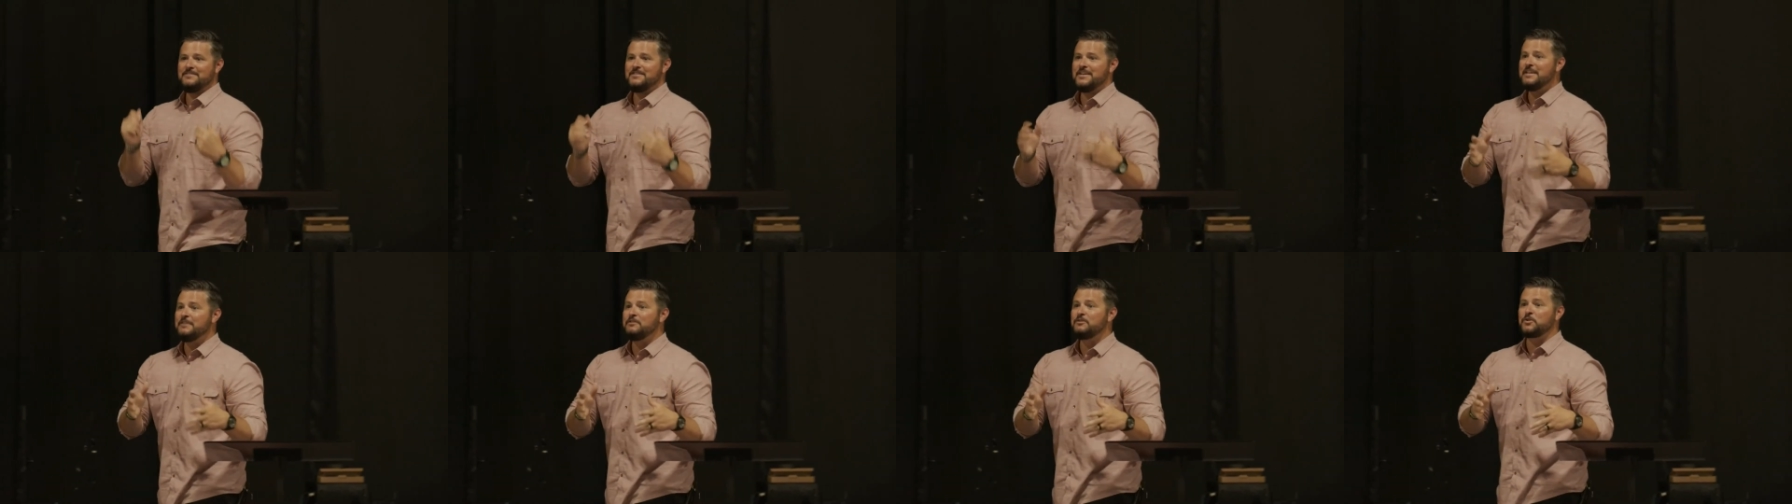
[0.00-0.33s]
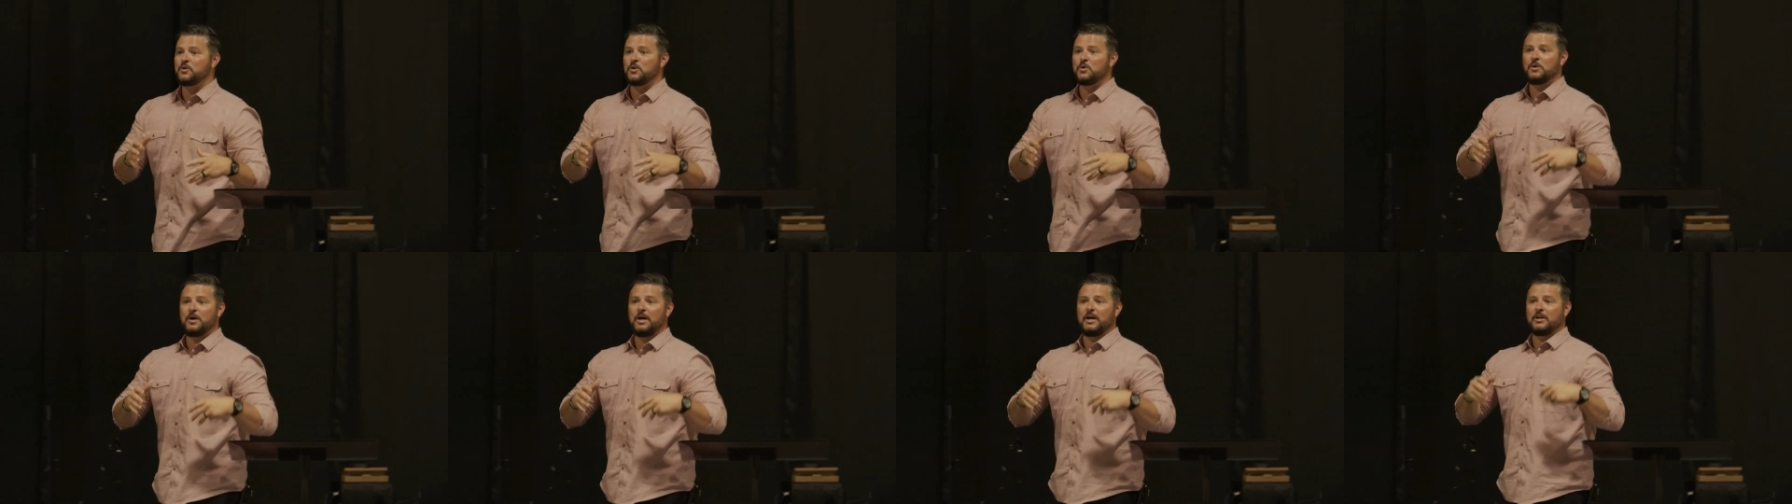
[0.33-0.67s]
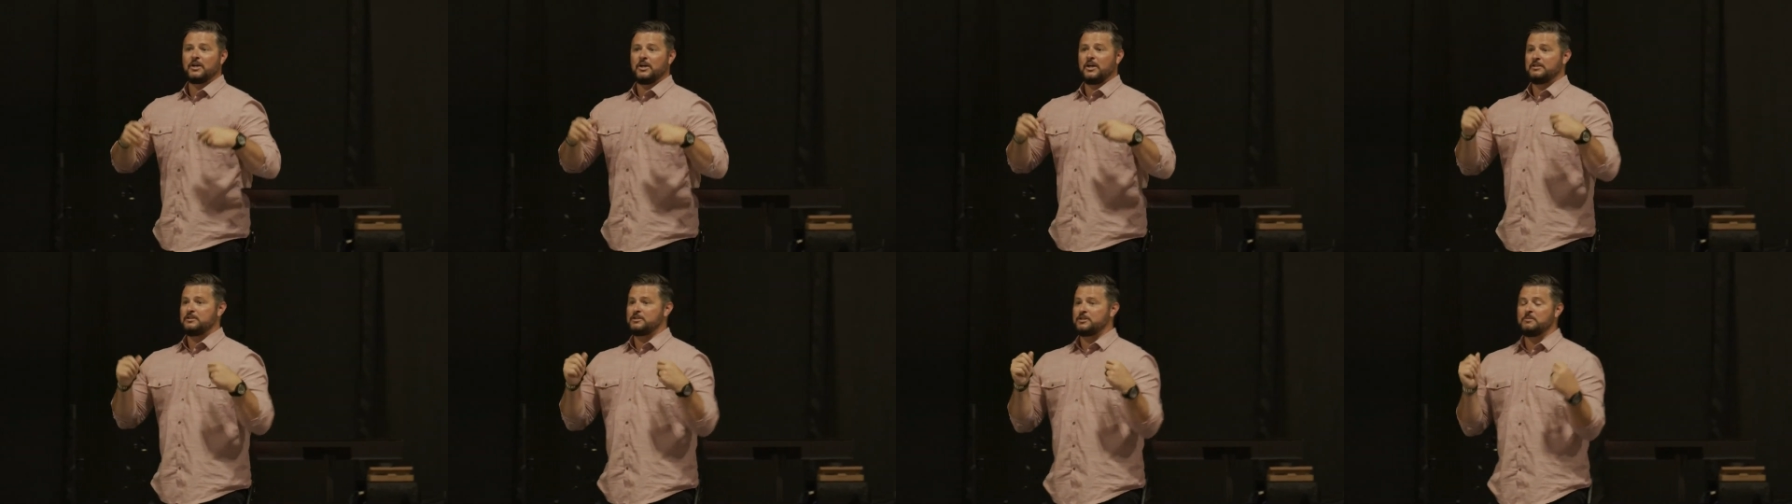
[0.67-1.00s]
And then through,
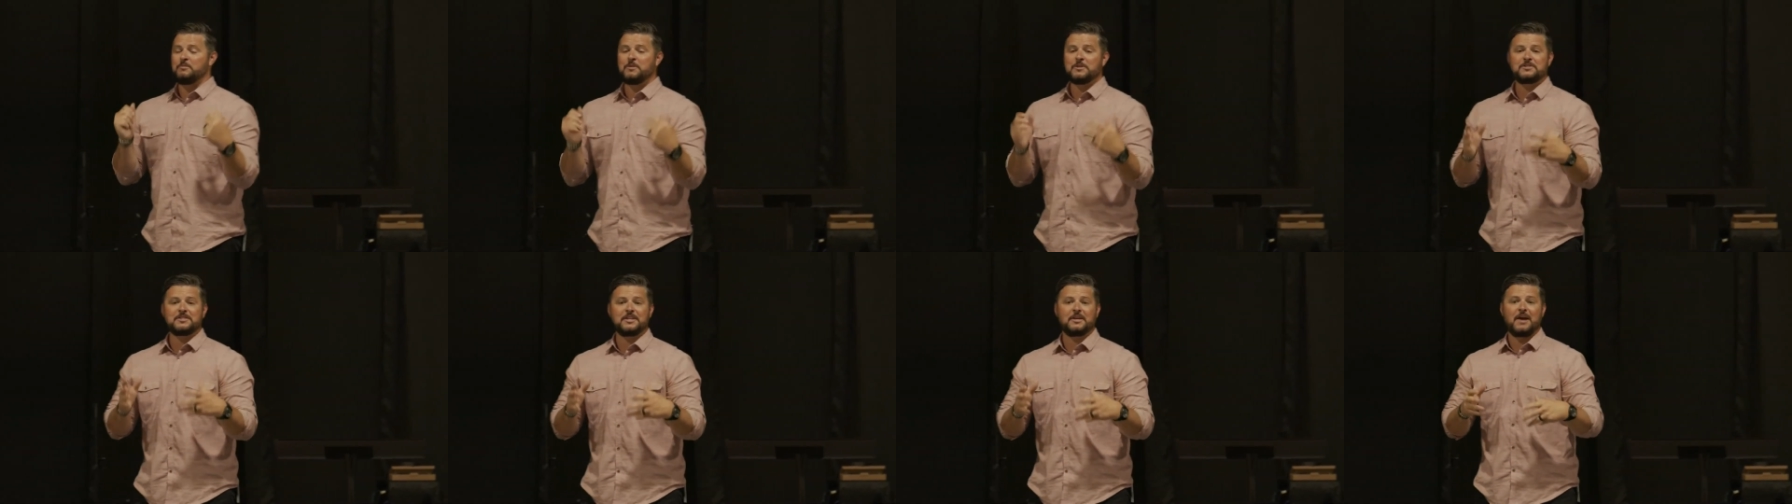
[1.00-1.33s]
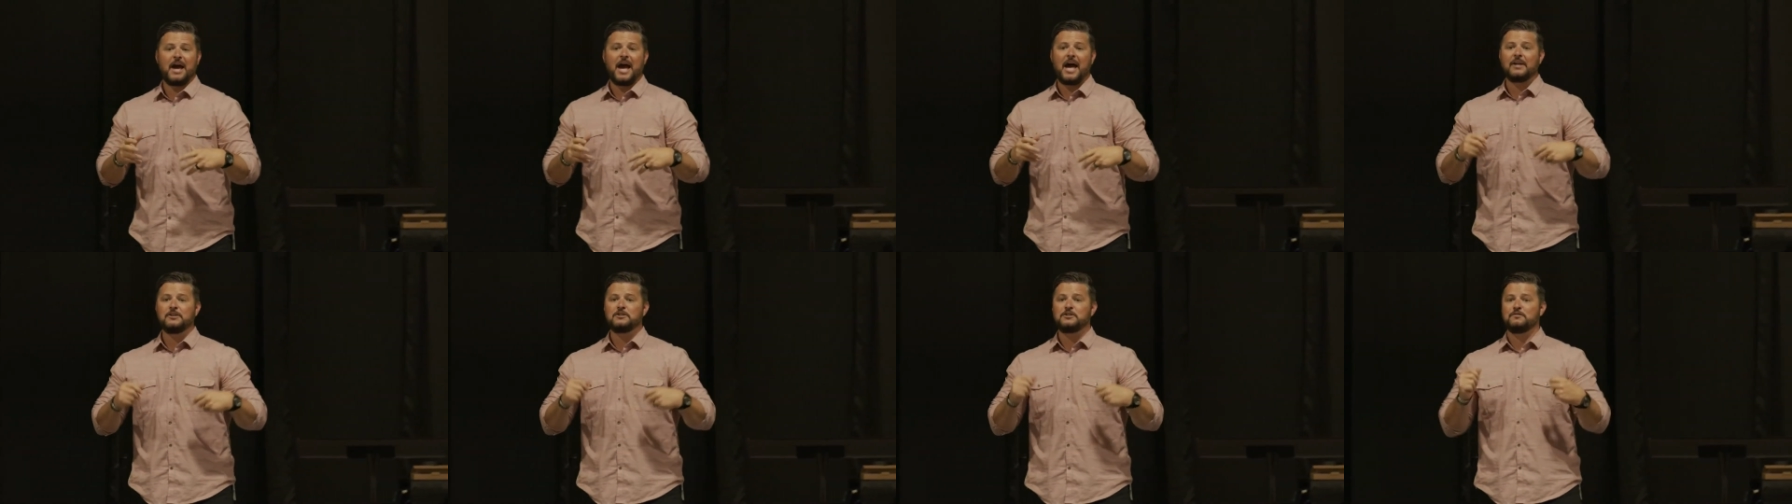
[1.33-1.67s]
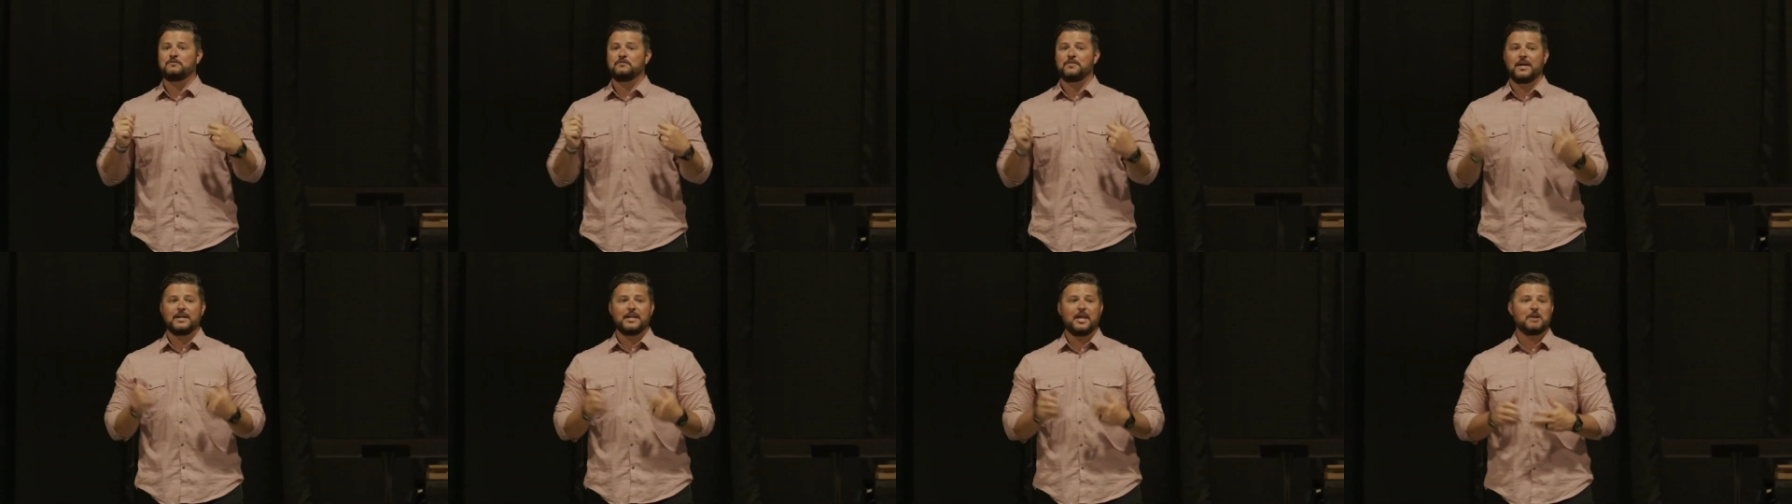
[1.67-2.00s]
a, someone said, How would
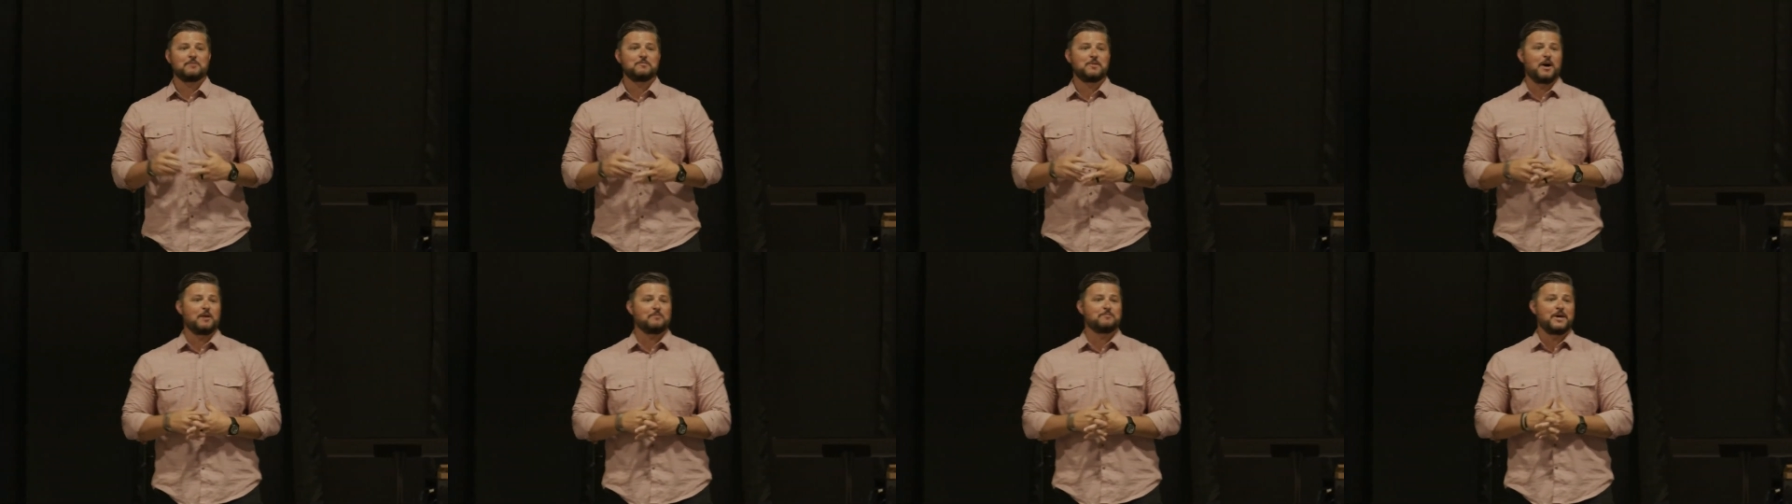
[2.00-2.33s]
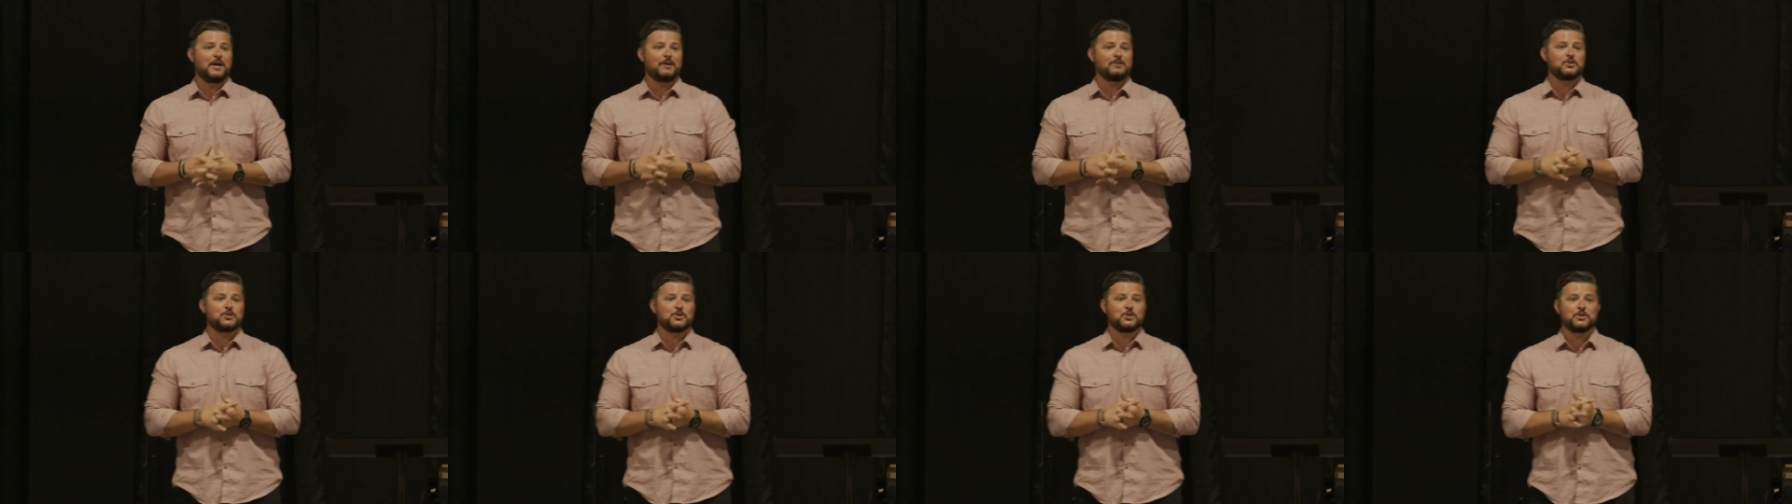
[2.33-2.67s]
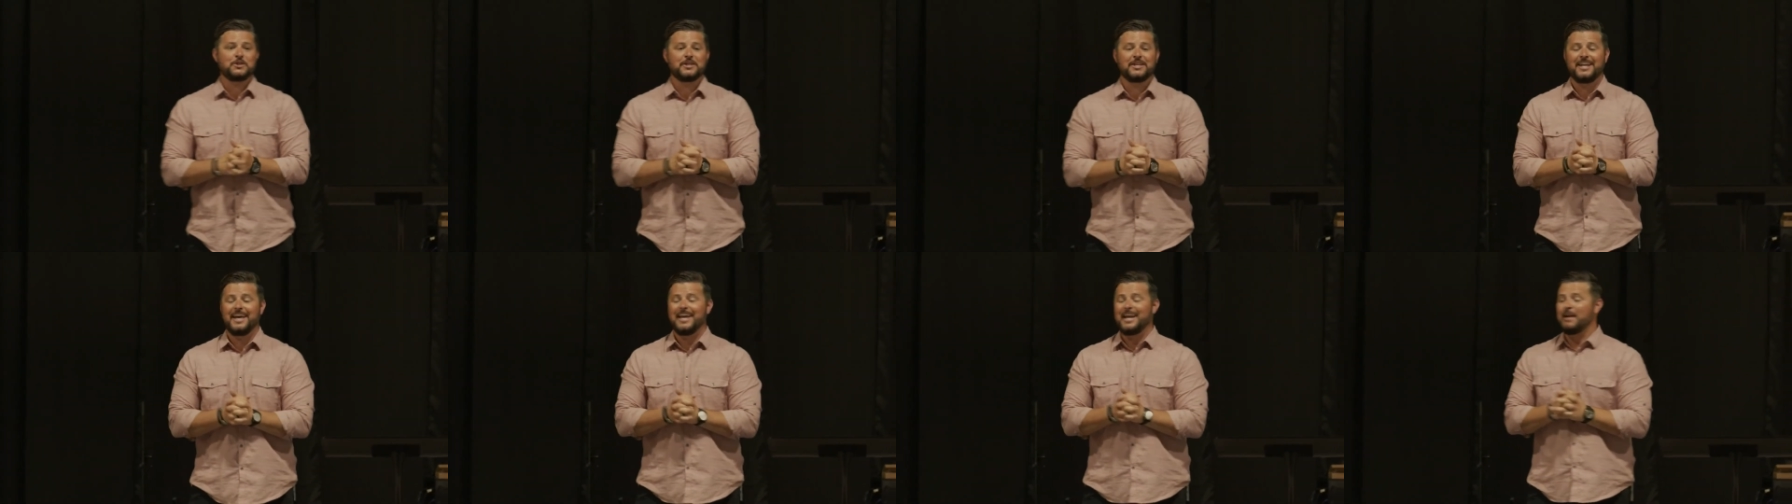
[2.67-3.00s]
you find out about Mount
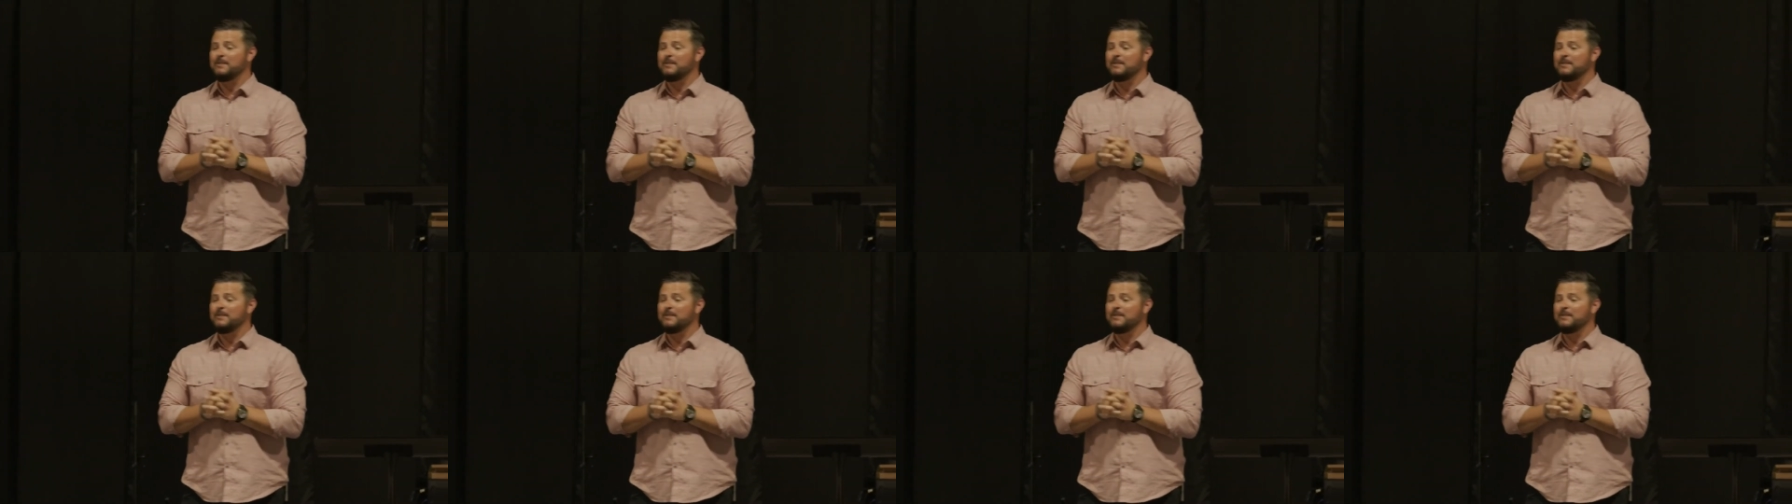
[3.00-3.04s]
Juliet?